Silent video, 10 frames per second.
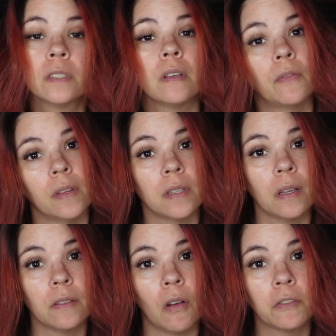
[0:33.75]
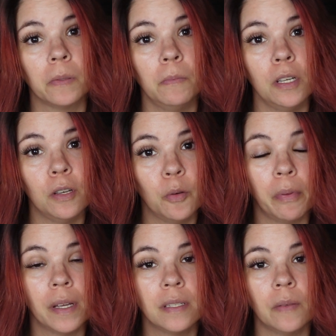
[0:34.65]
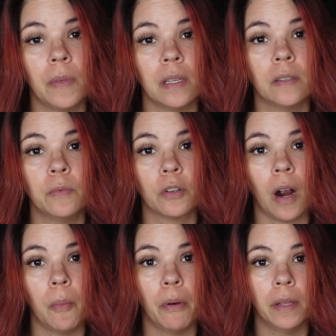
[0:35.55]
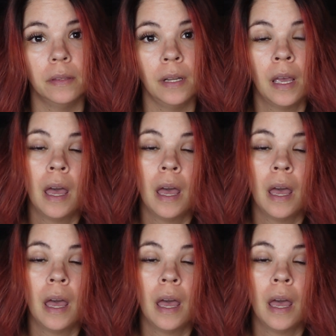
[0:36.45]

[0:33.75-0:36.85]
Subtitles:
So if that sounds awesome to you, please hit that subscribe button.